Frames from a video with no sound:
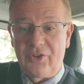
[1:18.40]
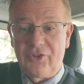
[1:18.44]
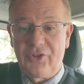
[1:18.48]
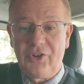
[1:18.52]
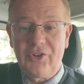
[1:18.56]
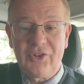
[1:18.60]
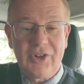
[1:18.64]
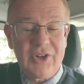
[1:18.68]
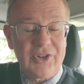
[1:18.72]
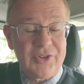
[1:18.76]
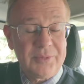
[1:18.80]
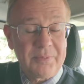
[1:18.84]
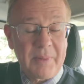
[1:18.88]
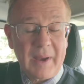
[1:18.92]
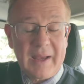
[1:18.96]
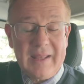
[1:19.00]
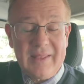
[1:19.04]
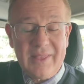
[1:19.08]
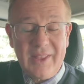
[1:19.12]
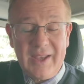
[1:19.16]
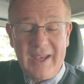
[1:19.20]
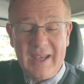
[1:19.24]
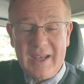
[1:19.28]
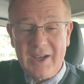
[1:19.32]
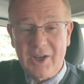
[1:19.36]
So
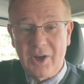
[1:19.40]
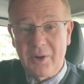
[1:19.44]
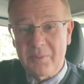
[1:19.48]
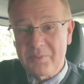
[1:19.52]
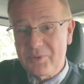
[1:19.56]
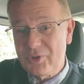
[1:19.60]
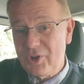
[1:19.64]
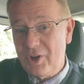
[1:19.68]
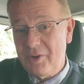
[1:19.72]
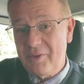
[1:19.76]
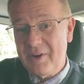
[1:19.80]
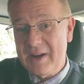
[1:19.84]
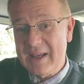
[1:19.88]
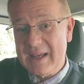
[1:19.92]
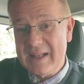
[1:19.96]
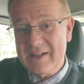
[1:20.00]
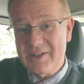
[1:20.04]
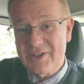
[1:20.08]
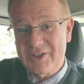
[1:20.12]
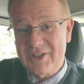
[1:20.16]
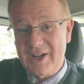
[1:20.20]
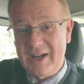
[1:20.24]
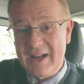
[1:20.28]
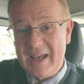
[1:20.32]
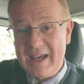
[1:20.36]
despite the hiccup during
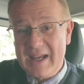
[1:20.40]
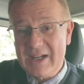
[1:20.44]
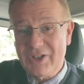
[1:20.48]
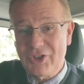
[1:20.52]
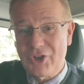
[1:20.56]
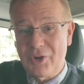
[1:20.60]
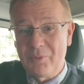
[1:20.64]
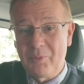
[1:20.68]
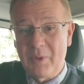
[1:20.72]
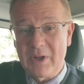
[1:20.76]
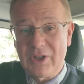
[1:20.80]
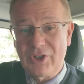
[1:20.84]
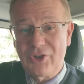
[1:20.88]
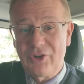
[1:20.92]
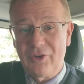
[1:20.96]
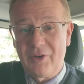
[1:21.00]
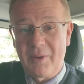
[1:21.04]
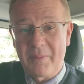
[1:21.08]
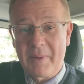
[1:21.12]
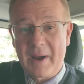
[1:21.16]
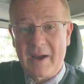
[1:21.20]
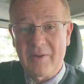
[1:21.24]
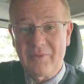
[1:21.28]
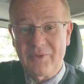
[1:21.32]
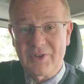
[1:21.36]
installation, which you're
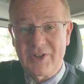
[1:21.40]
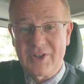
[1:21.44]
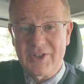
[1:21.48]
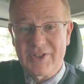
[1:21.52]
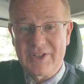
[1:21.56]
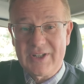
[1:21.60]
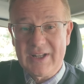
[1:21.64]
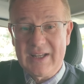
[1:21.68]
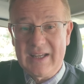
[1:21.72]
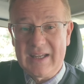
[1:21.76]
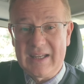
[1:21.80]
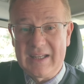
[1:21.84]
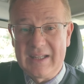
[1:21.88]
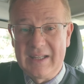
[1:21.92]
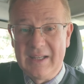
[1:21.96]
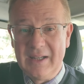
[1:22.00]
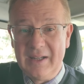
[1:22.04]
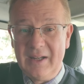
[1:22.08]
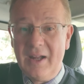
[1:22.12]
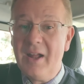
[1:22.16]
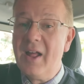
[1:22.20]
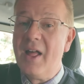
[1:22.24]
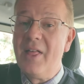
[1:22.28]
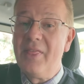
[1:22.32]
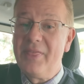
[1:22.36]
about to see,
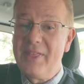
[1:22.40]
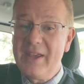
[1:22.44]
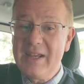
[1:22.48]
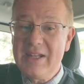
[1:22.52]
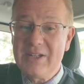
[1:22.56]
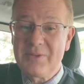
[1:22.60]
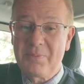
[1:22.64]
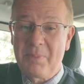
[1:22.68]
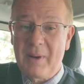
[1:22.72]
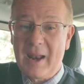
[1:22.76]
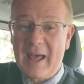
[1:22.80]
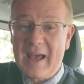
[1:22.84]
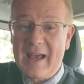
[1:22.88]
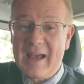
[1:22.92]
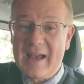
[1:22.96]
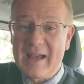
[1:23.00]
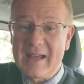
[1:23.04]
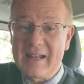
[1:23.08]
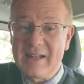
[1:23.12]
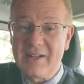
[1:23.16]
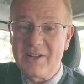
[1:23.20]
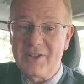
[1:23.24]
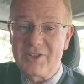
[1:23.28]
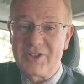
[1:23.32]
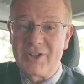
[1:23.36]
these
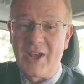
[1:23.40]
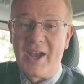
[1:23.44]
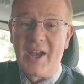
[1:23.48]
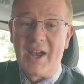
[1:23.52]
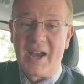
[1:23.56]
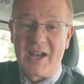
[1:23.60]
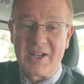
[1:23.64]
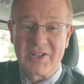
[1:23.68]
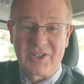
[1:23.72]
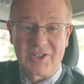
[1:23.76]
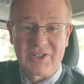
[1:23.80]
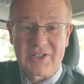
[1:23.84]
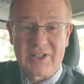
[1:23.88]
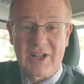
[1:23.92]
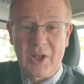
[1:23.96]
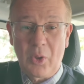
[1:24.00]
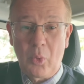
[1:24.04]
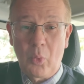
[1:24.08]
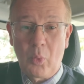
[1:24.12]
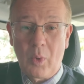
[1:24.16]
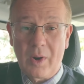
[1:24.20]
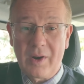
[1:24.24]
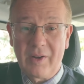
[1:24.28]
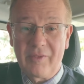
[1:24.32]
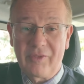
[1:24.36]
blinds are
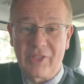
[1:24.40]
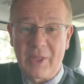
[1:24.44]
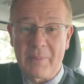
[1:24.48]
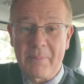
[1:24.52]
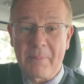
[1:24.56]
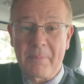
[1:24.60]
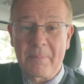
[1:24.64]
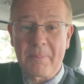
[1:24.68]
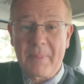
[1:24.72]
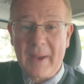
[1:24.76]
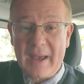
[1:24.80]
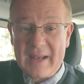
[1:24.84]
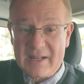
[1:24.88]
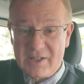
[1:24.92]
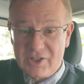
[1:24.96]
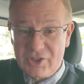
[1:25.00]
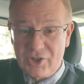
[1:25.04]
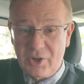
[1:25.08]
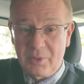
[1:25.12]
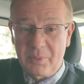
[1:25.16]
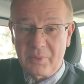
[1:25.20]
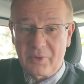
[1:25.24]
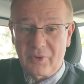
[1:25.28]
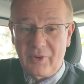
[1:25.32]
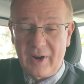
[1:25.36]
still one of the best
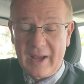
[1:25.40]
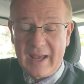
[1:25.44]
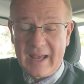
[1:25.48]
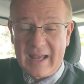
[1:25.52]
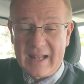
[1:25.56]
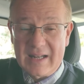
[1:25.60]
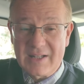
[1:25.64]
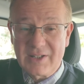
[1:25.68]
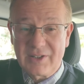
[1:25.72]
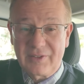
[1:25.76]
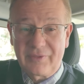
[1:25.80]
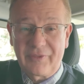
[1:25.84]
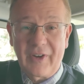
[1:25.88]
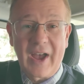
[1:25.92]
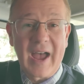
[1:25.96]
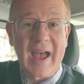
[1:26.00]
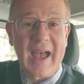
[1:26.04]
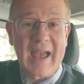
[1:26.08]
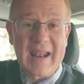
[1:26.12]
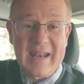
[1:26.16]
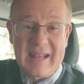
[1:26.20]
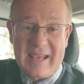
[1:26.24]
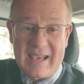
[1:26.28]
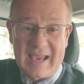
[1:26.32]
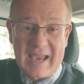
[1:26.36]
upgrades for
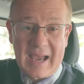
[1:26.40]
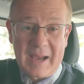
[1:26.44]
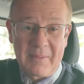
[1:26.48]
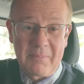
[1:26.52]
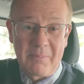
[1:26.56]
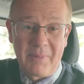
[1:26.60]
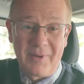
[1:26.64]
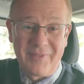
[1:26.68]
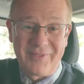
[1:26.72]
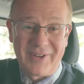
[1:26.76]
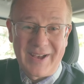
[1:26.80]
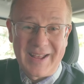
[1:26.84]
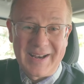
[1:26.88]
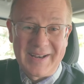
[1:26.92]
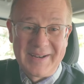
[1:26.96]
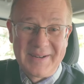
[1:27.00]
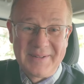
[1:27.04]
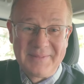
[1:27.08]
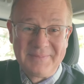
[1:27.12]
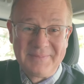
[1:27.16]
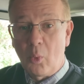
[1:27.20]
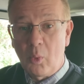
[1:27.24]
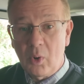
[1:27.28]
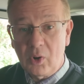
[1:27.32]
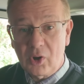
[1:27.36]
any campervan.
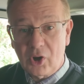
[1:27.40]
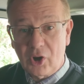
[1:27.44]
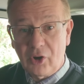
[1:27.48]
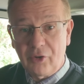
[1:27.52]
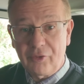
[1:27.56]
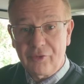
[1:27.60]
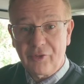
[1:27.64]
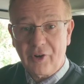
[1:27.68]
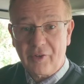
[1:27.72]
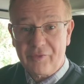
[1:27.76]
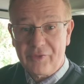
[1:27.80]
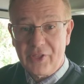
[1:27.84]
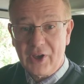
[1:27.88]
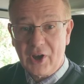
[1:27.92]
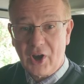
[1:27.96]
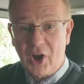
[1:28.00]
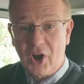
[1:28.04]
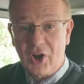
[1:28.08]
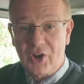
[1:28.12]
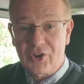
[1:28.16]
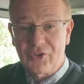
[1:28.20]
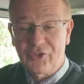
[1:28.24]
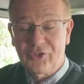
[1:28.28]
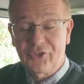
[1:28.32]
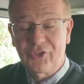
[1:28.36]
We'll cover off the
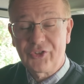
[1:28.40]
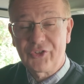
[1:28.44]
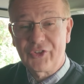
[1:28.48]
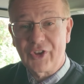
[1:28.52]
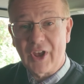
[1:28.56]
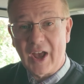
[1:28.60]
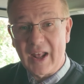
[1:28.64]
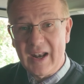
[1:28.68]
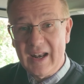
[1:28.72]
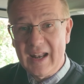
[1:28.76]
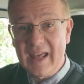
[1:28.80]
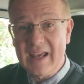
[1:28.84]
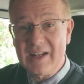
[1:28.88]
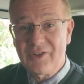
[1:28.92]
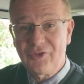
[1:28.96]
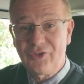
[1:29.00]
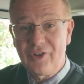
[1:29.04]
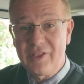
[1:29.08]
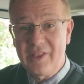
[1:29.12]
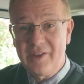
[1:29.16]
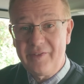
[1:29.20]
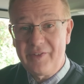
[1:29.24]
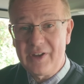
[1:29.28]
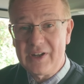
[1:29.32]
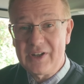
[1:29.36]
costs later
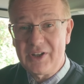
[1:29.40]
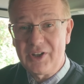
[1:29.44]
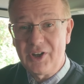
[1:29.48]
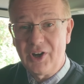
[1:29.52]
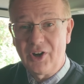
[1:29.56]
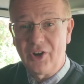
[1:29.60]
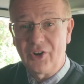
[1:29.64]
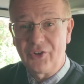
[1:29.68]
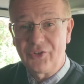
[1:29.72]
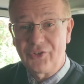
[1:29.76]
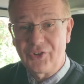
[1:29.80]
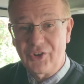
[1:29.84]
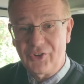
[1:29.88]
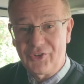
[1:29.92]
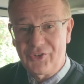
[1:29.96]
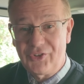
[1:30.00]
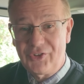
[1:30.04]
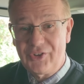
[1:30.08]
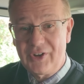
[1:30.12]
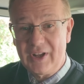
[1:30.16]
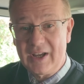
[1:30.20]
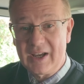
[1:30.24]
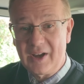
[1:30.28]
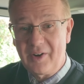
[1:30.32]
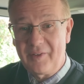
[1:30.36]
in the video, so
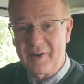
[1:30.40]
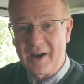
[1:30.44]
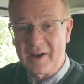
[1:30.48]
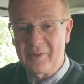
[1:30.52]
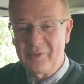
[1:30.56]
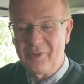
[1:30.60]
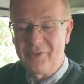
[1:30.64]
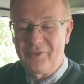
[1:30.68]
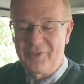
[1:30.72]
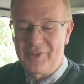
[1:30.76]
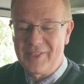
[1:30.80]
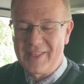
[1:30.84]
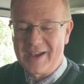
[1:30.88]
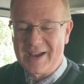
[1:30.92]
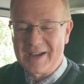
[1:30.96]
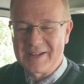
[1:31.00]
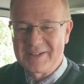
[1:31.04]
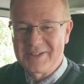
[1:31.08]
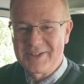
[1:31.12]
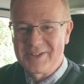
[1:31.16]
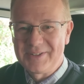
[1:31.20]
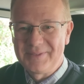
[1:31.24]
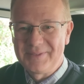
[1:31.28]
stick around for that.